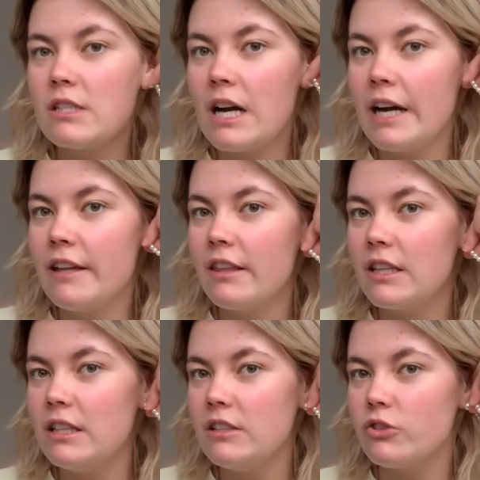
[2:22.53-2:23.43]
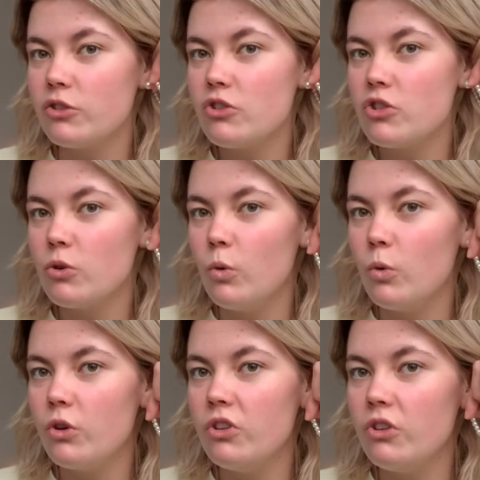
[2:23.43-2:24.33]
I think these are so
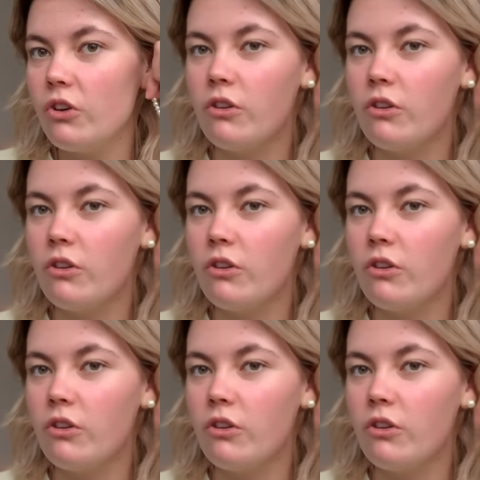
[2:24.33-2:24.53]
cute.